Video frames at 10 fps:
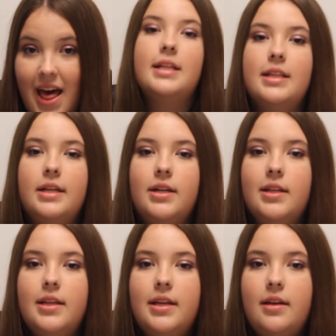Like
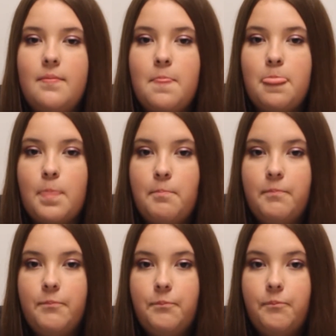literally,
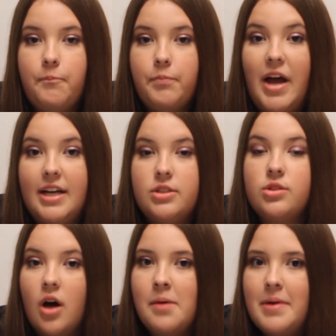I
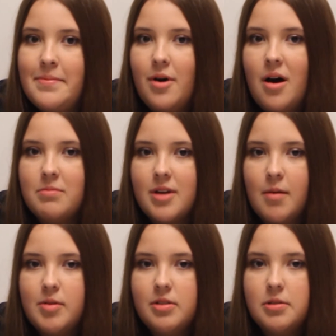saw my mom
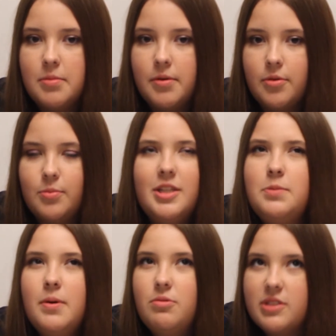come into my room.
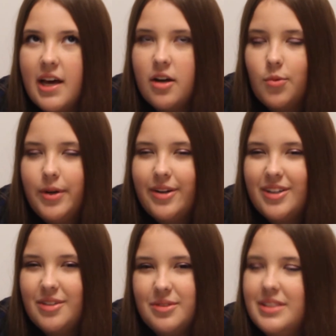This part was kind of
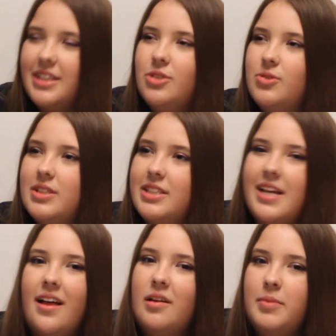weird. It was like she was like
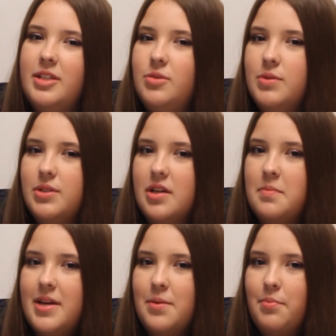telling me she was
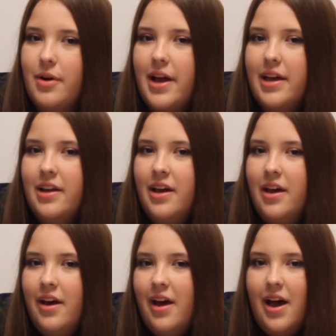gonna make bread.
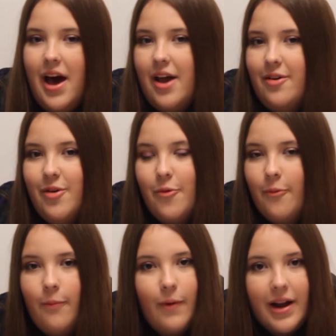I don't
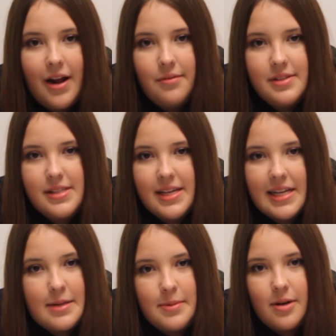know what I was
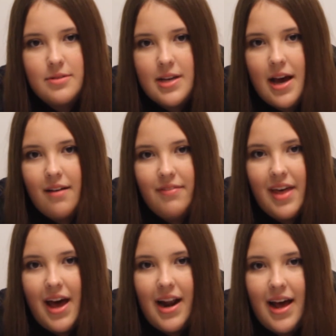thinking about to have
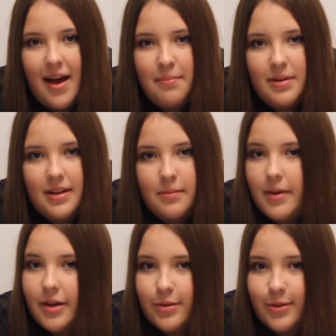that happen in
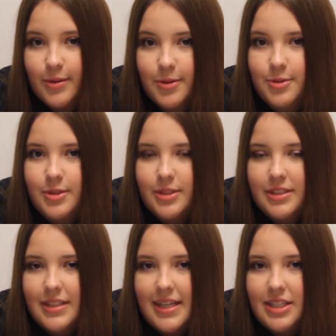my
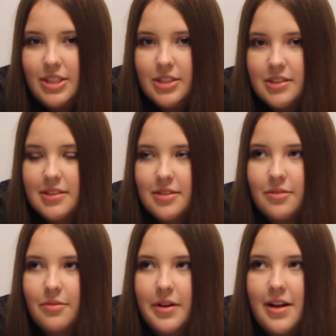hallucinations
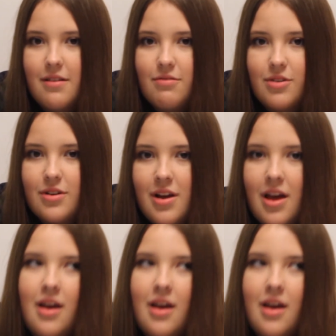or whatever.